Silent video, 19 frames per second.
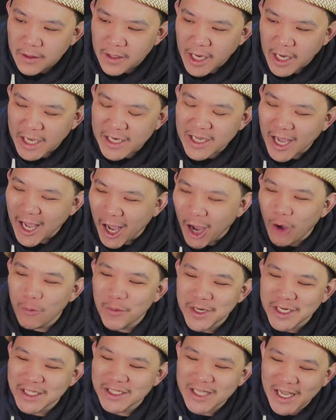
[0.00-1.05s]
And the
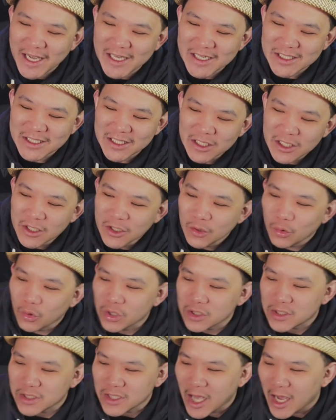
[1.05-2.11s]
almondy taste
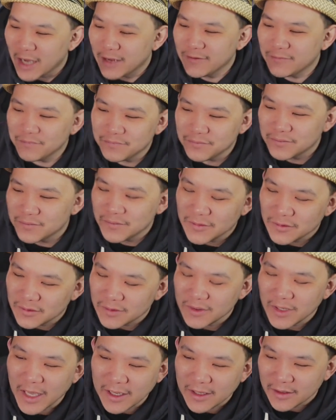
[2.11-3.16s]
was kind,
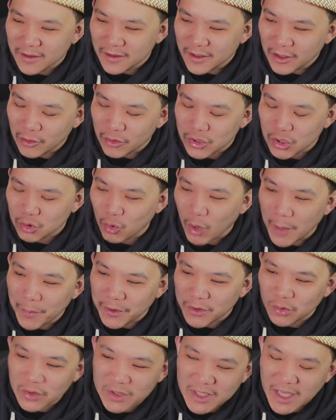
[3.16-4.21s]
like it was swapped
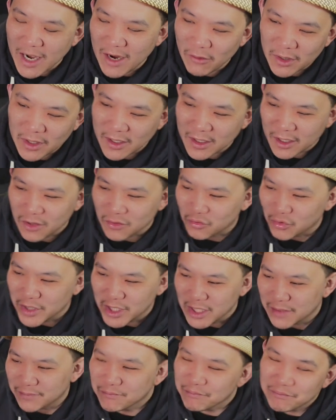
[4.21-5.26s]
between that one, like a
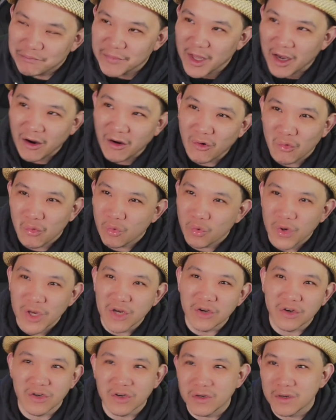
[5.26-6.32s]
really
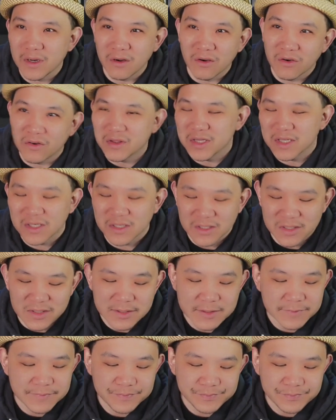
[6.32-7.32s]
weird earthiness.